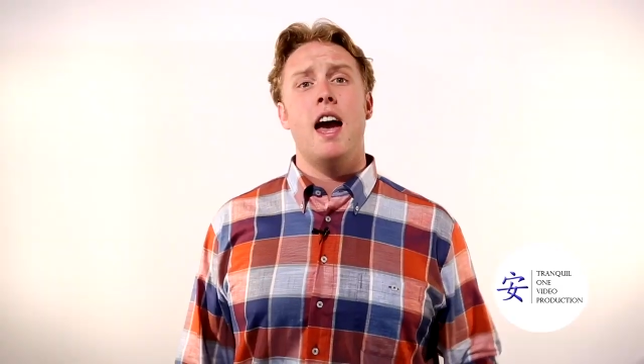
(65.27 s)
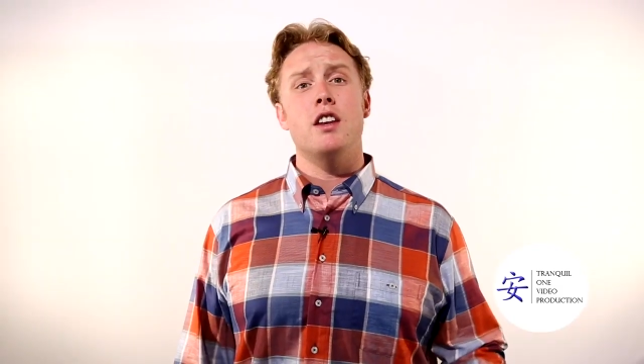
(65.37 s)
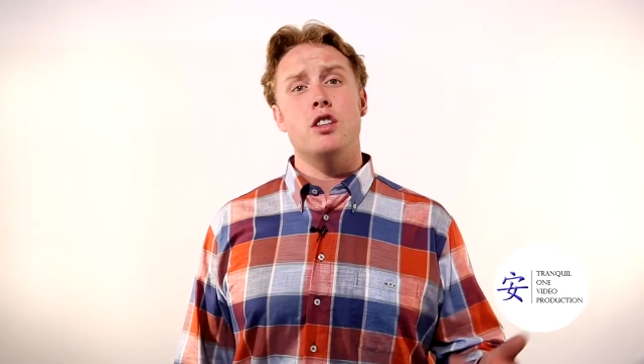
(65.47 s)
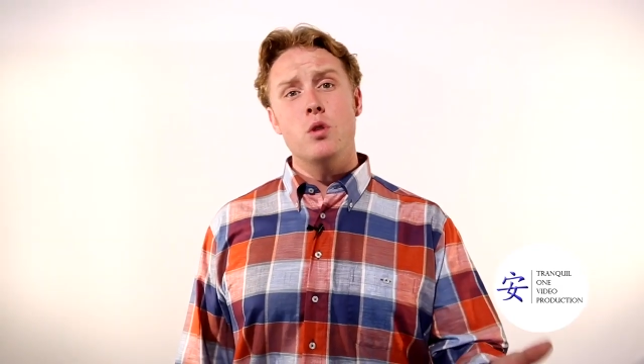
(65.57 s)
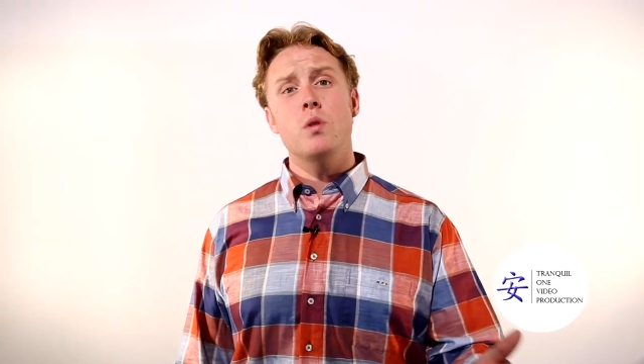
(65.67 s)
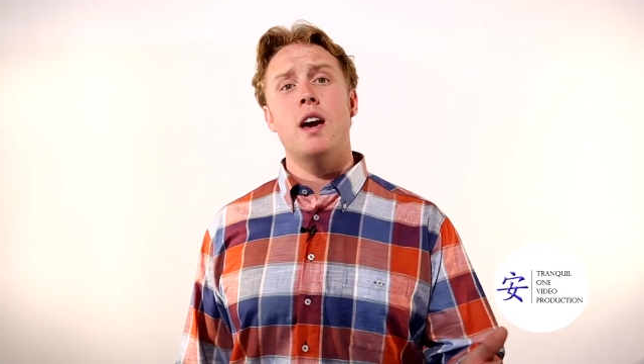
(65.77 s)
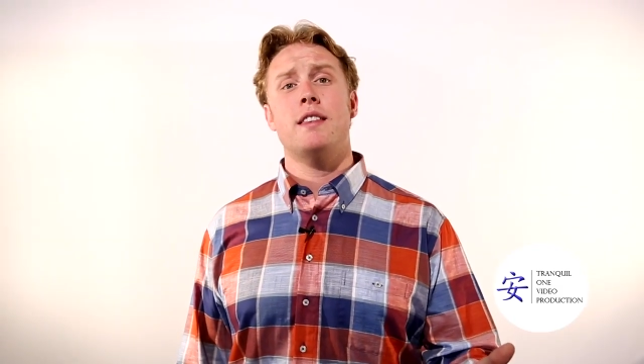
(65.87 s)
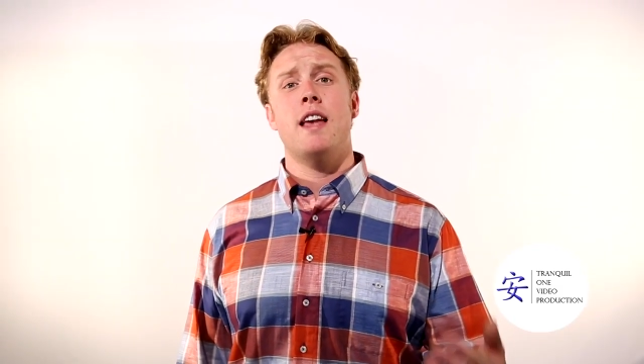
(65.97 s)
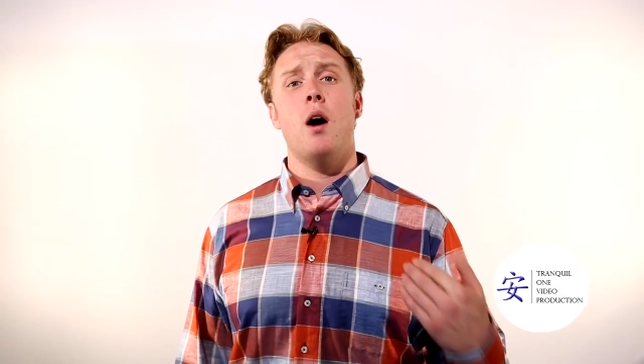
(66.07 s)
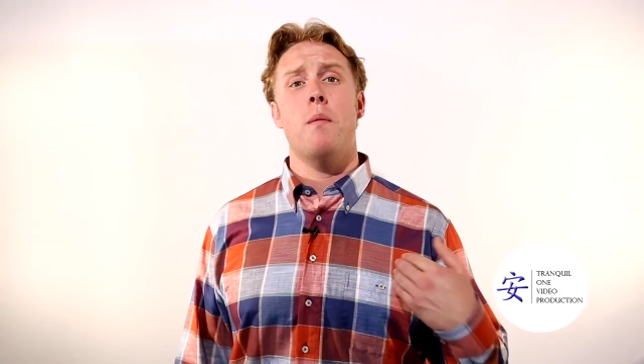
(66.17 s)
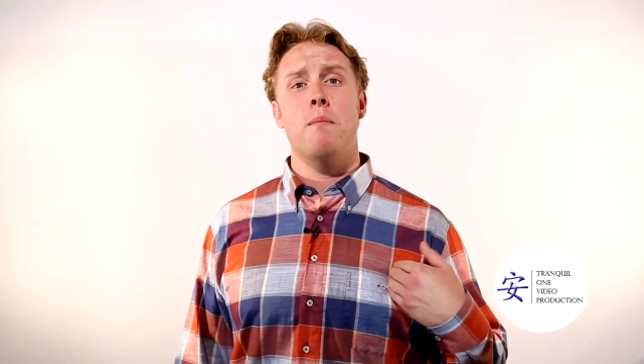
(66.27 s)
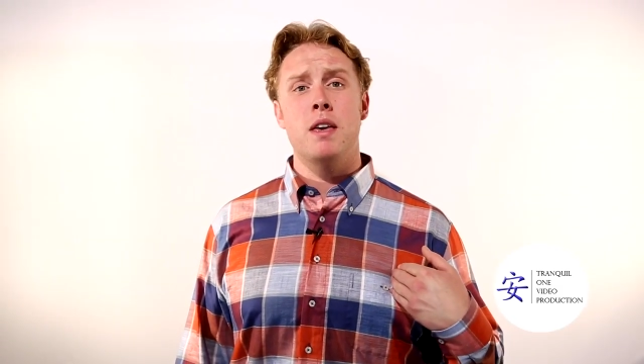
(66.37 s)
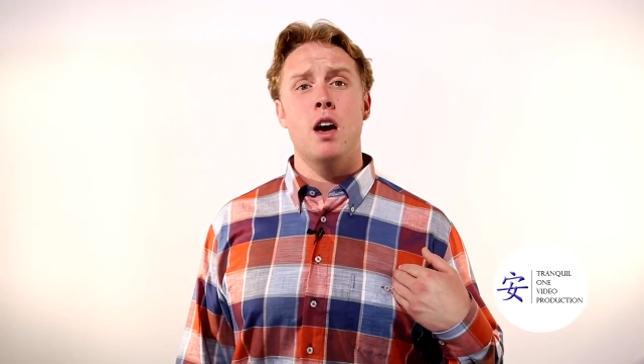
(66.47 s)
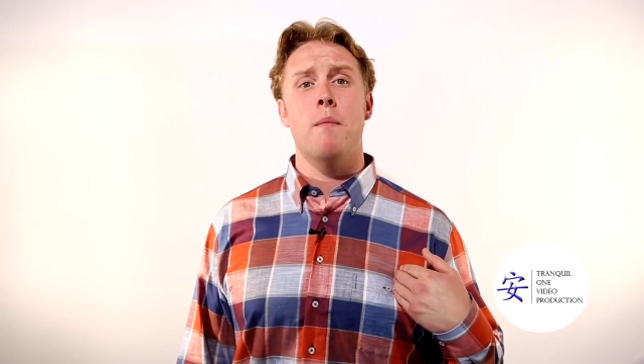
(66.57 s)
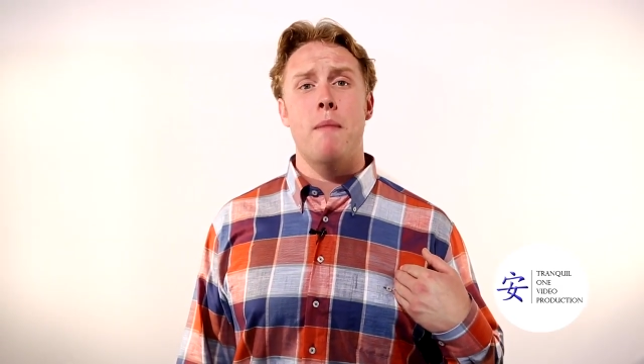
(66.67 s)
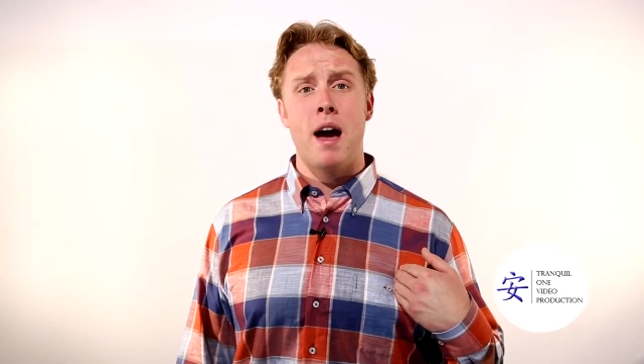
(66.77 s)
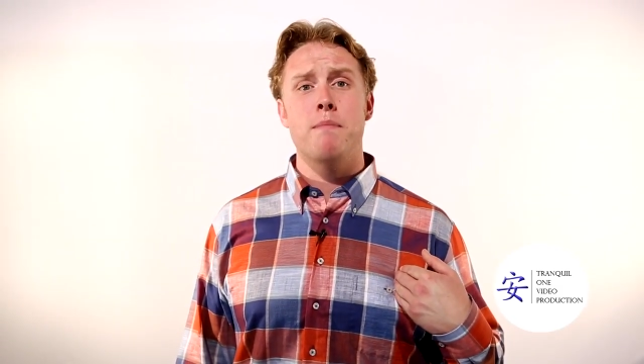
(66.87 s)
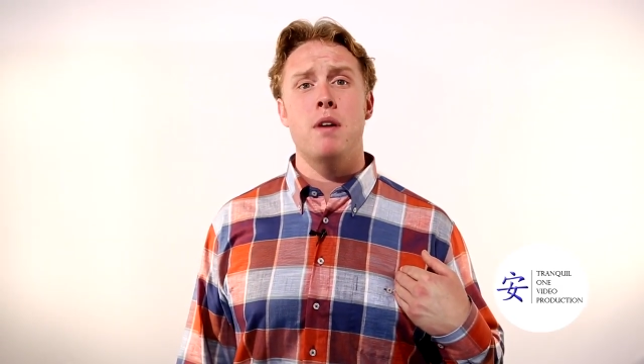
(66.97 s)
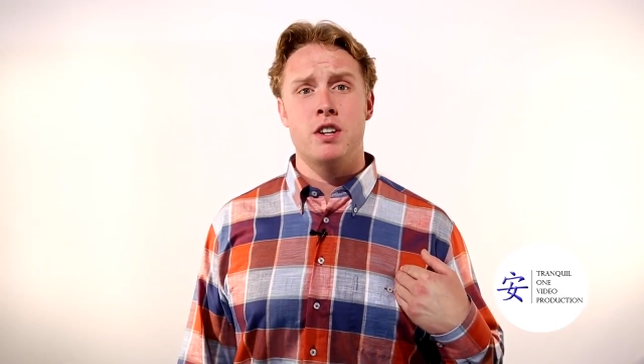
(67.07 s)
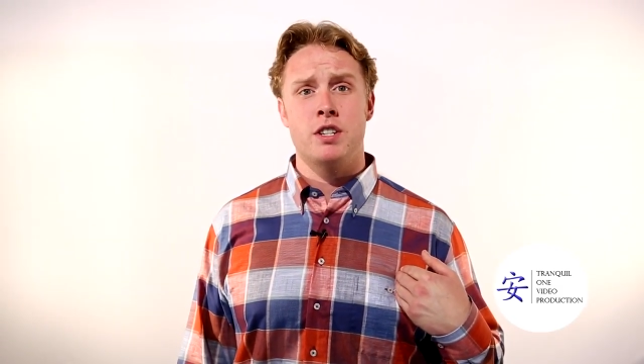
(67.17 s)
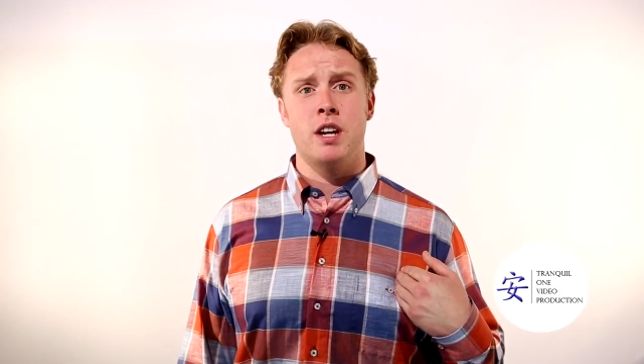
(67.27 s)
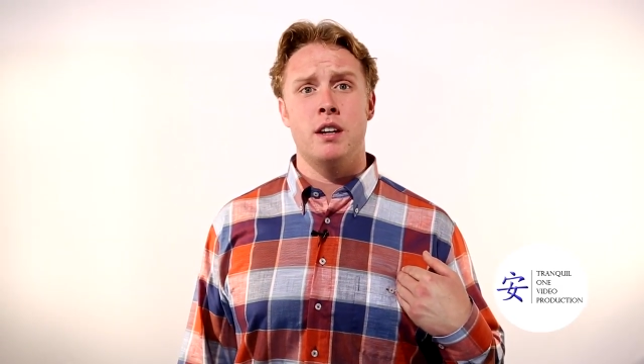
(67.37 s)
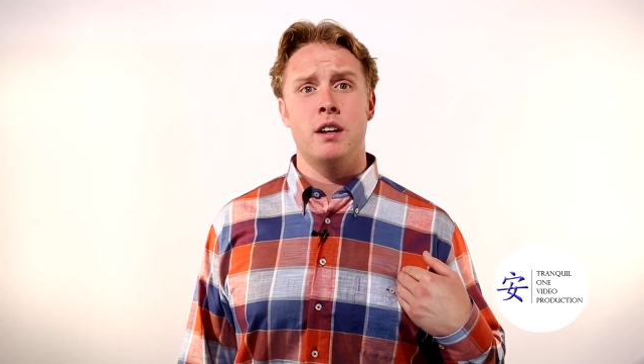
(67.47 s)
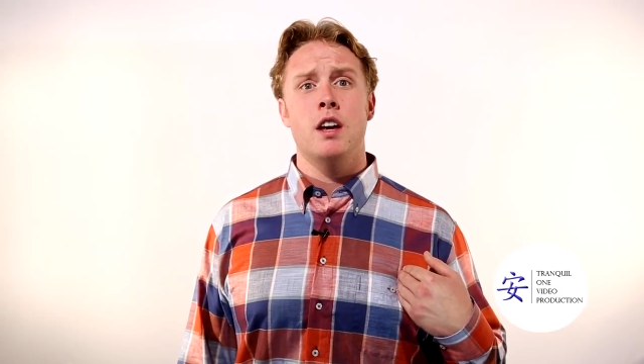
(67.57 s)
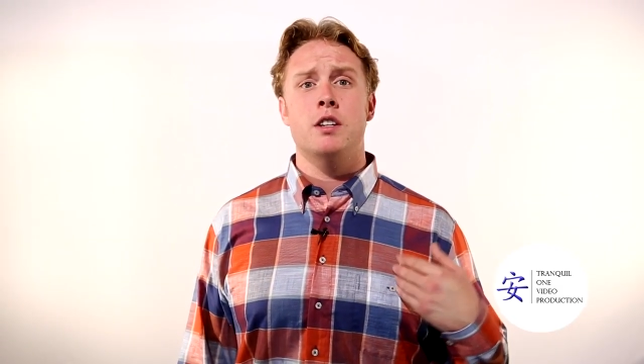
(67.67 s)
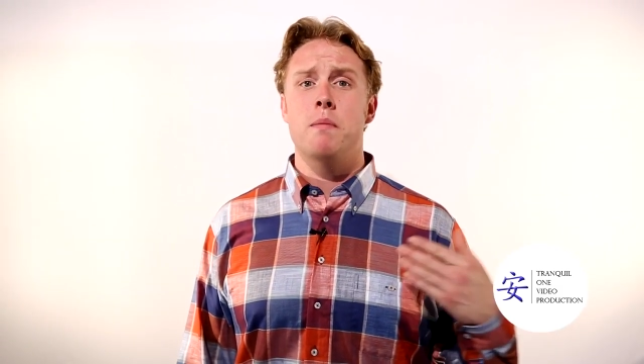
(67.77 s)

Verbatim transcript: and you get to help me on my mission